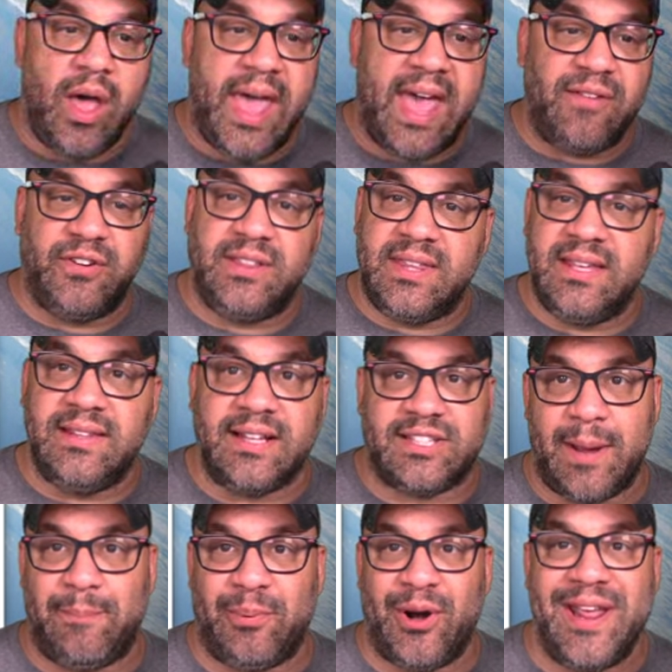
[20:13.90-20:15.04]
everything that
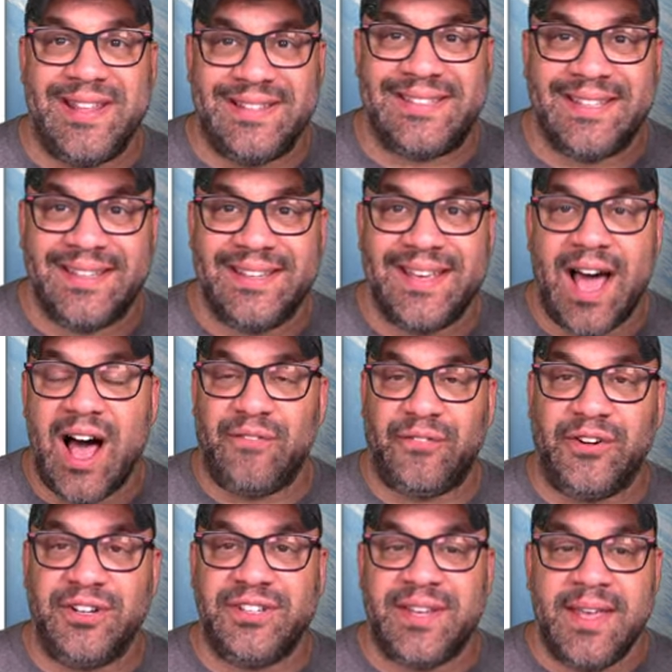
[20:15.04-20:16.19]
JetBrains
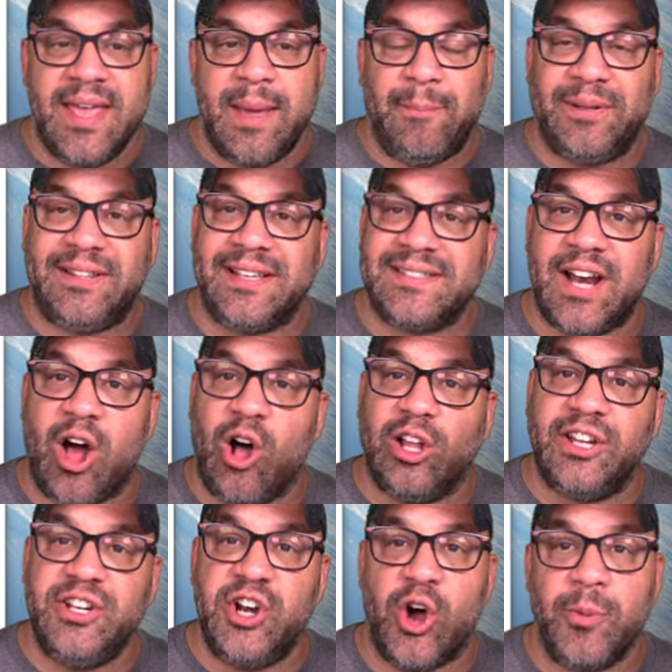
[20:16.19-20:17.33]
offers, but does it all
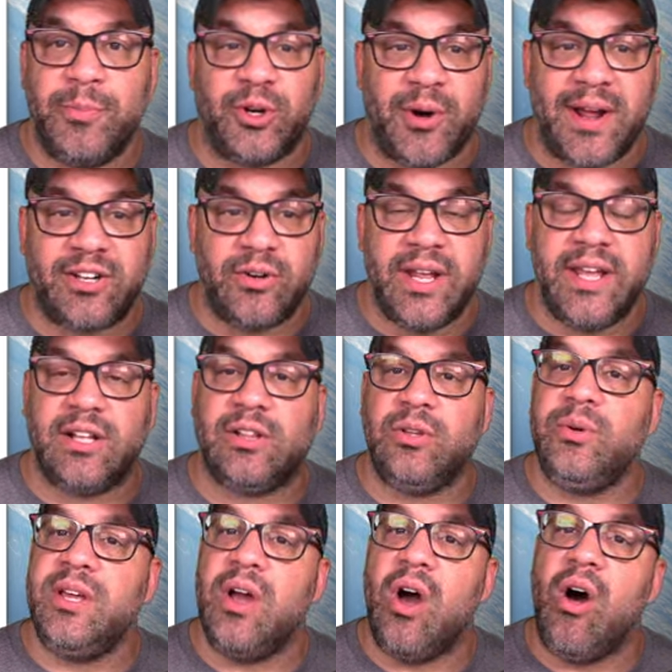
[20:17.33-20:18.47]
in your home directory,
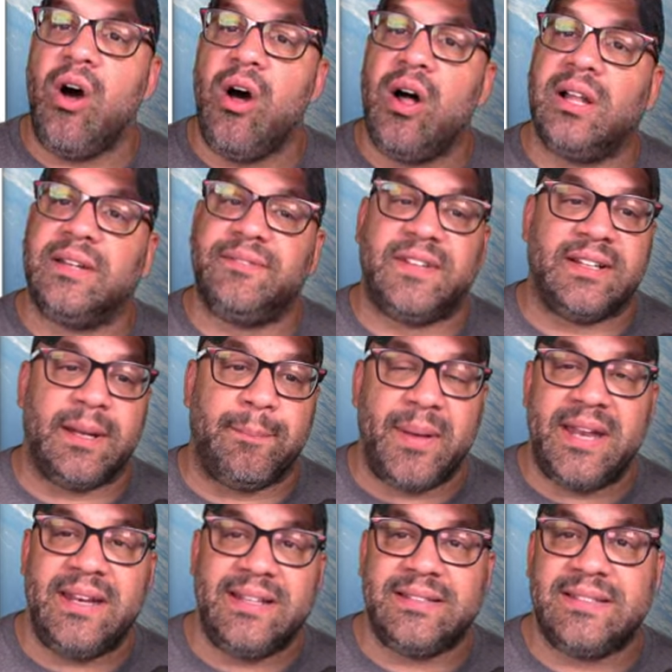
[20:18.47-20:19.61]
including all of the
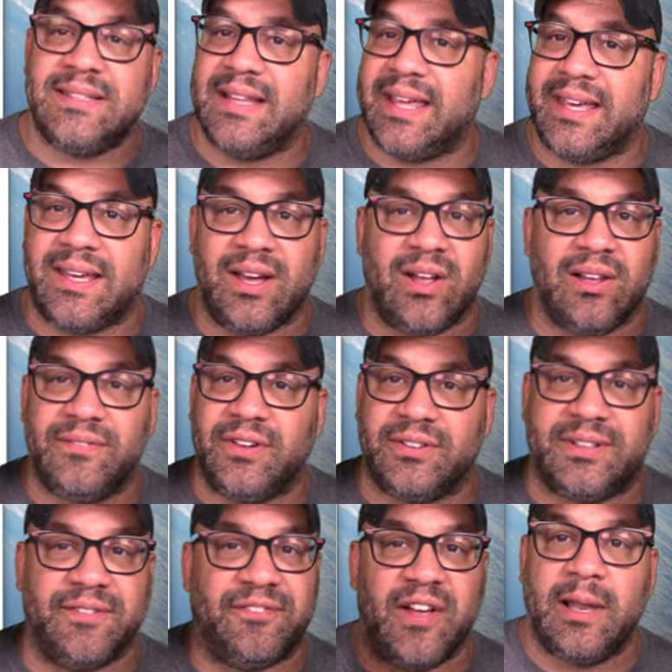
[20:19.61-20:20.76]
dependents, like all of your
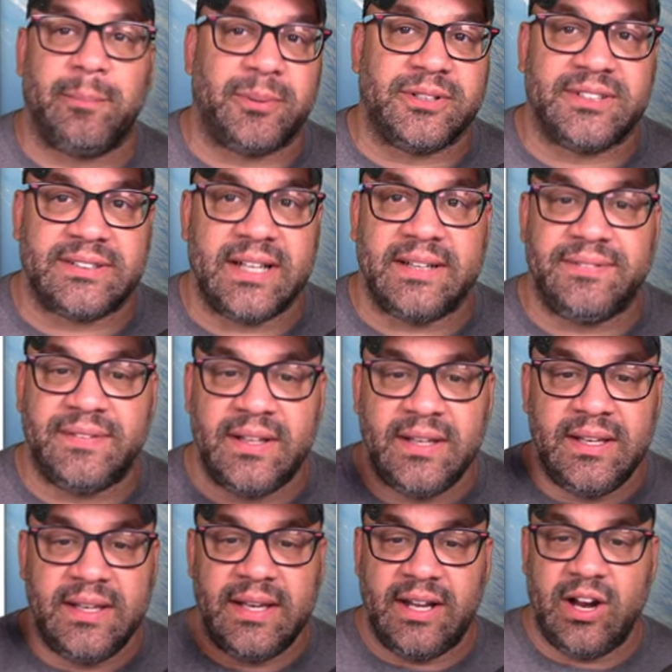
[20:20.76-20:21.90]
developer stuff
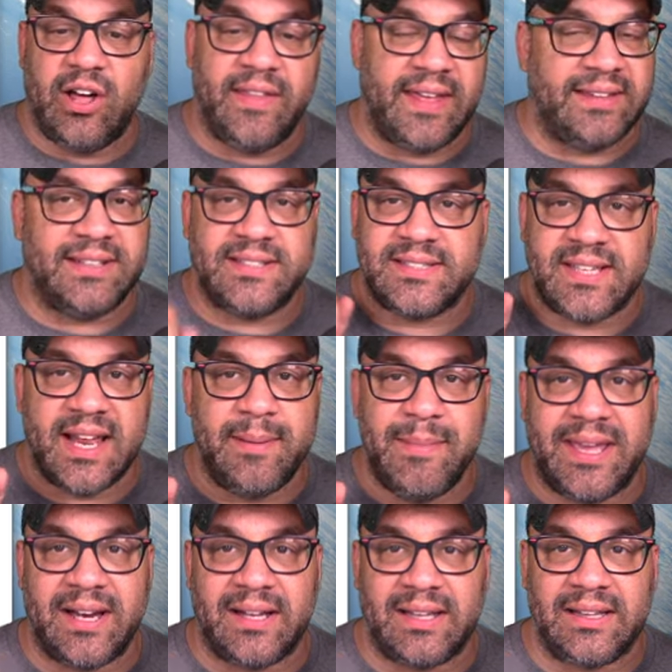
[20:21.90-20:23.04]
and all that. They just kind of
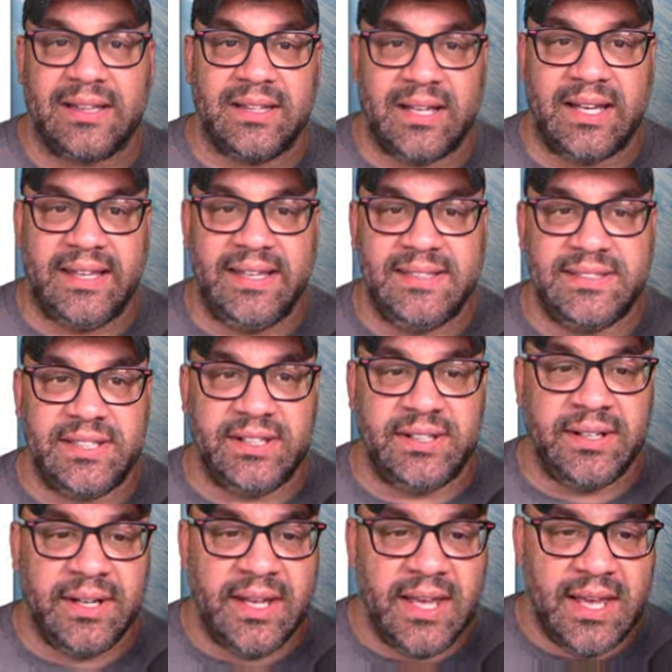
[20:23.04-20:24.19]
make it a easy.
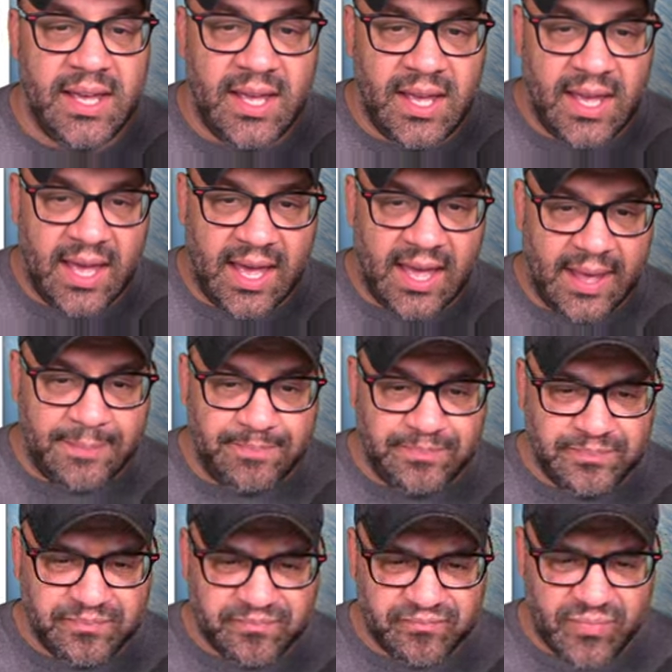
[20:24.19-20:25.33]
Um,
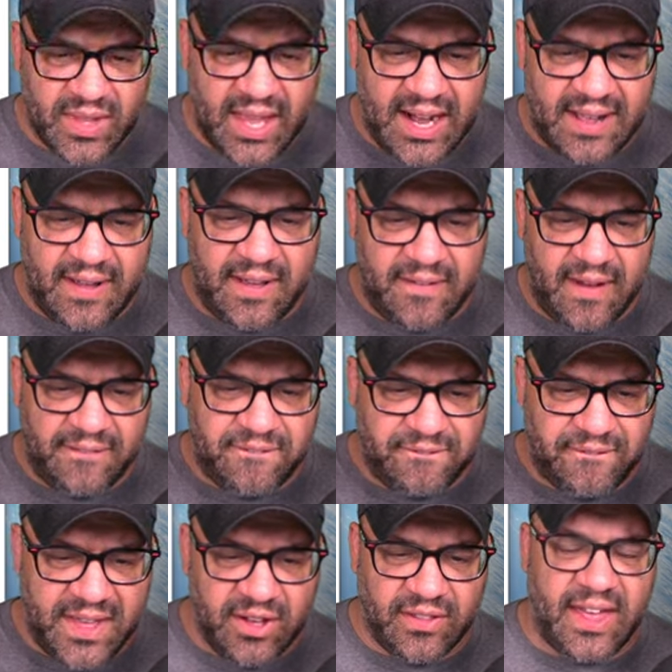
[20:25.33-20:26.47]
and I, I, I
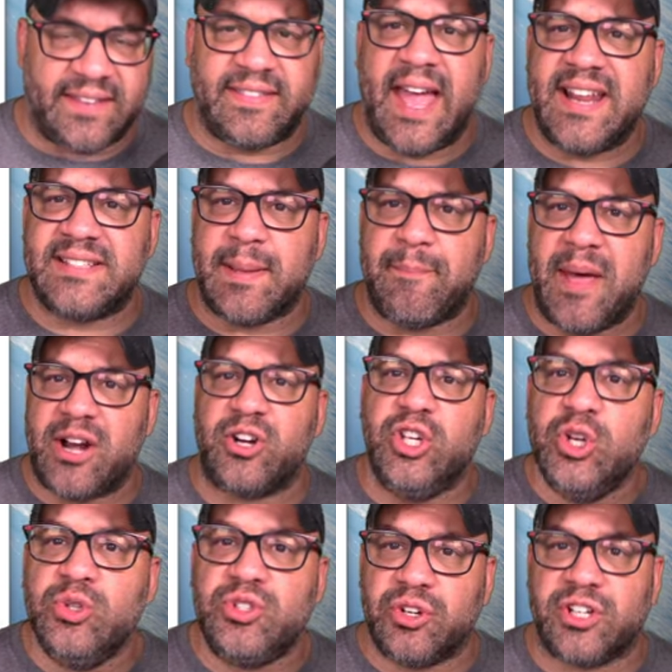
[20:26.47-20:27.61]
feel like that is a better
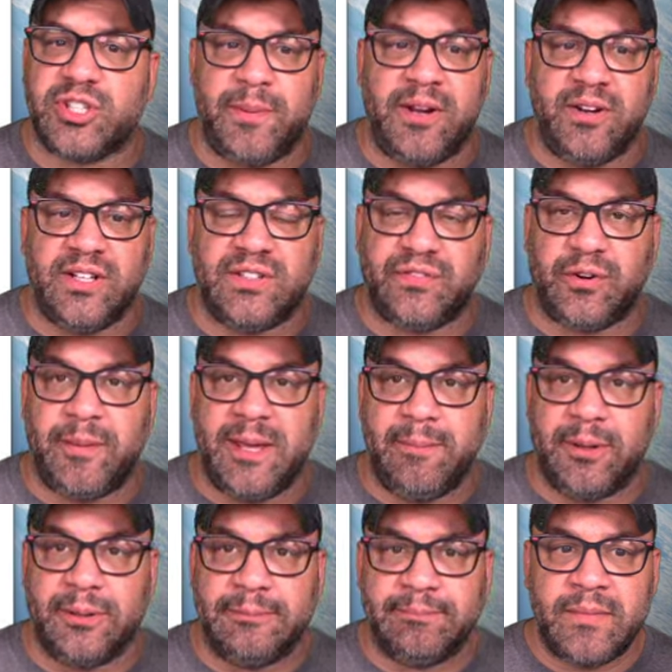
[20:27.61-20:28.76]
user experience for
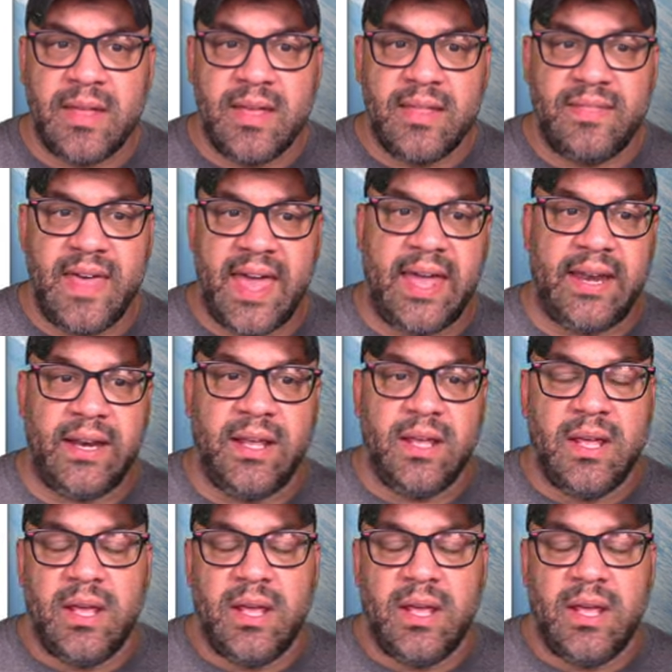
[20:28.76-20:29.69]
people than